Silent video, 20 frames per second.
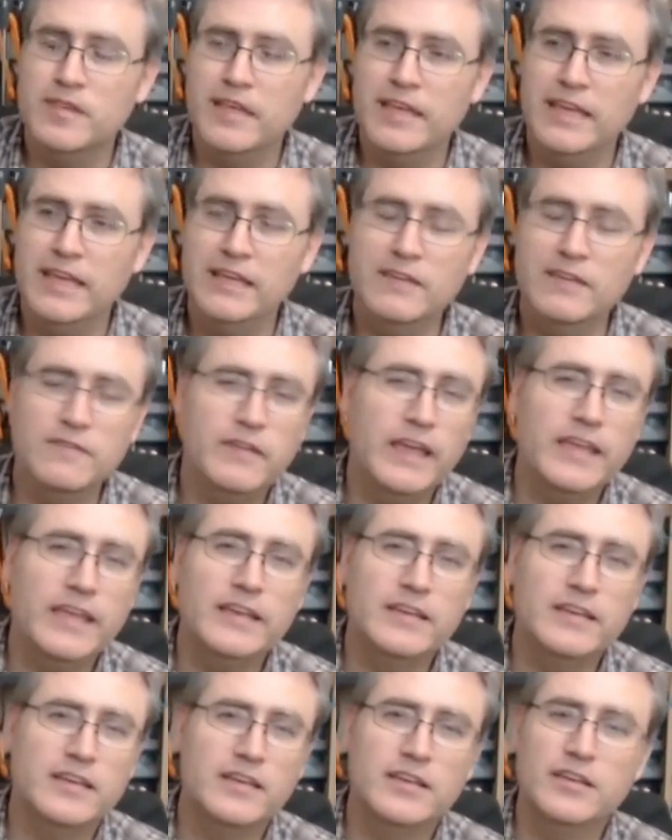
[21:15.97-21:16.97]

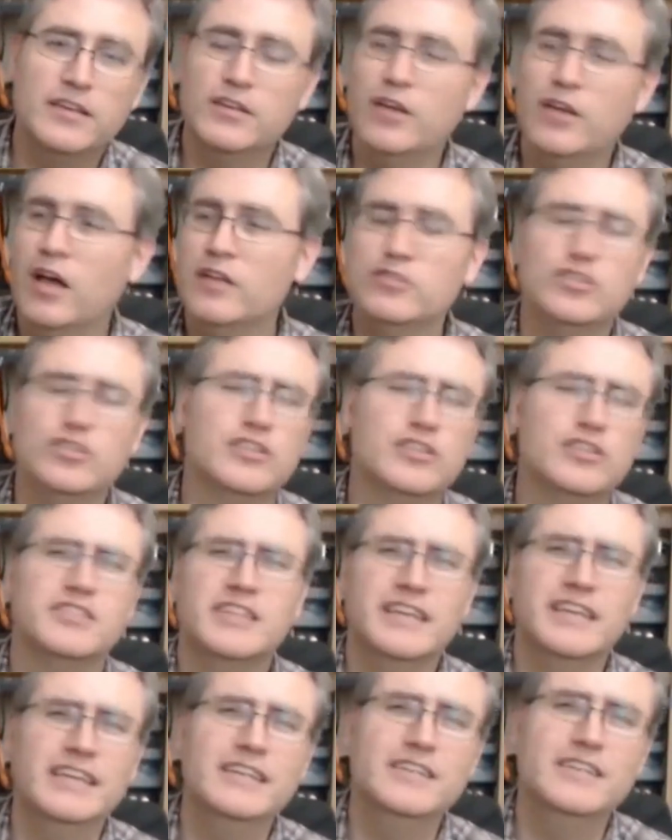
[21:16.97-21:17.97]
innovate not
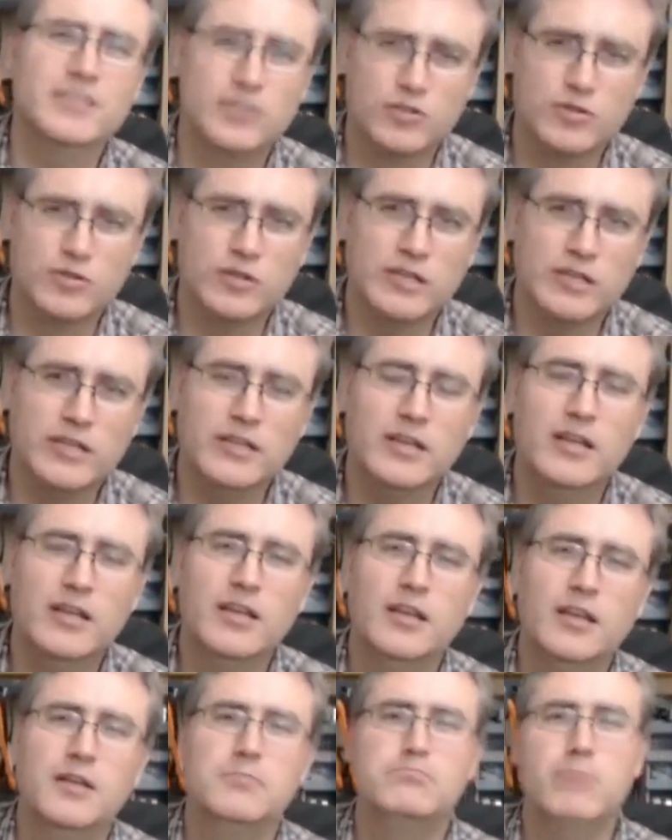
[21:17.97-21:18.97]
just industry,
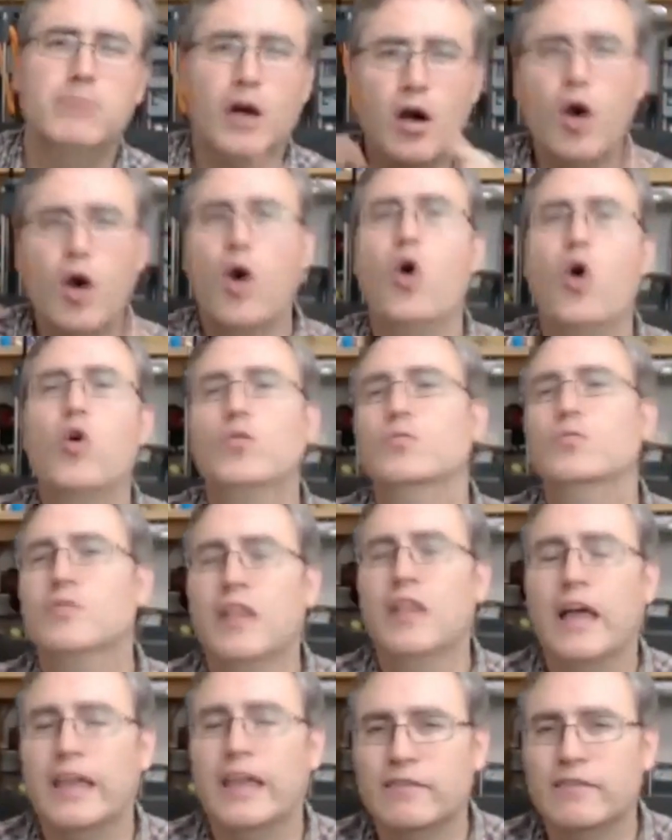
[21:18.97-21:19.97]
but home
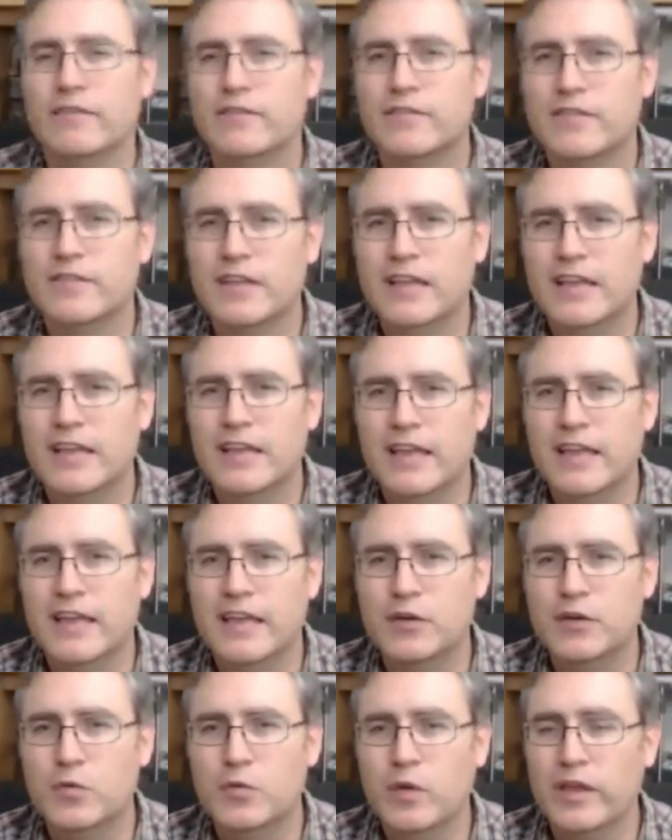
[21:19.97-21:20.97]
life
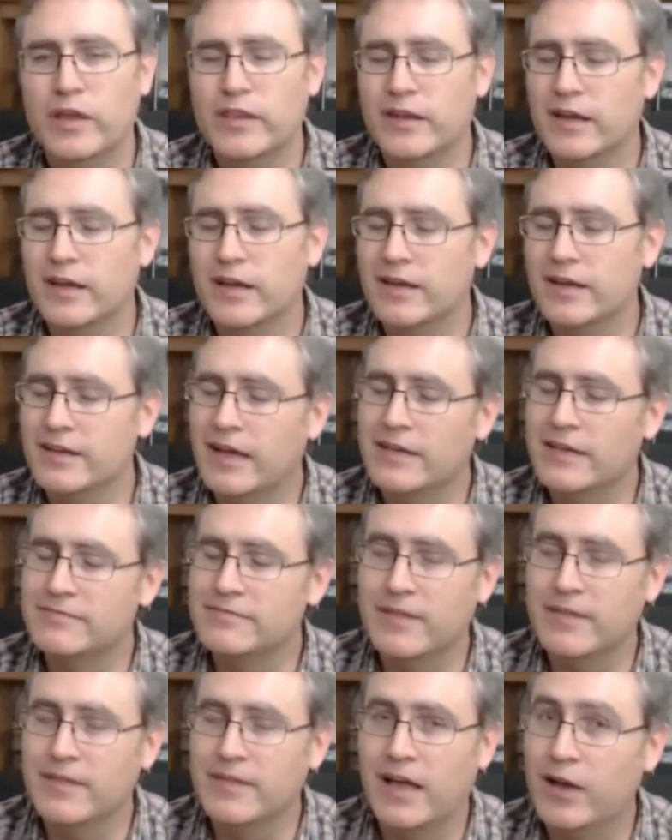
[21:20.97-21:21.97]
in a way that
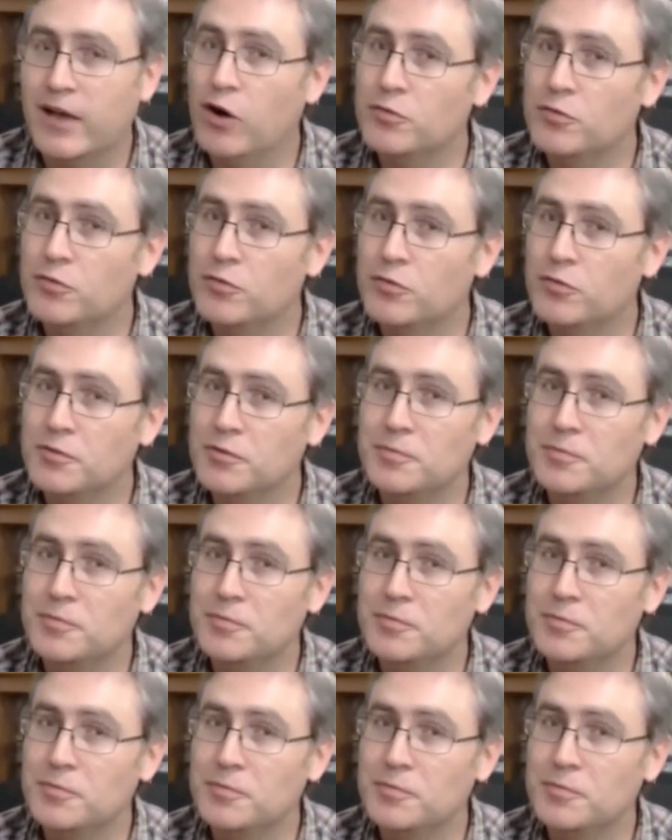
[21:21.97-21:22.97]
I hope to be
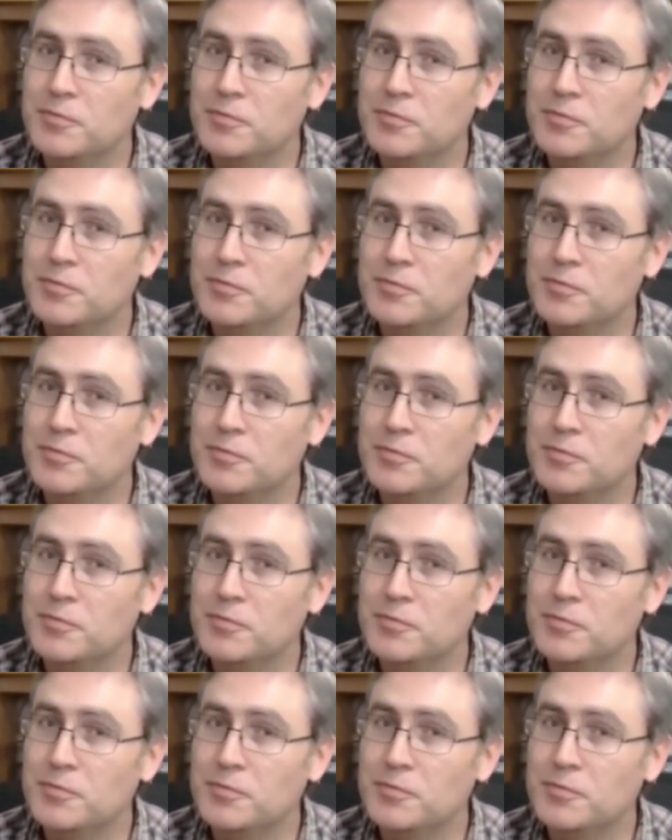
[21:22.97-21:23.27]
a part of,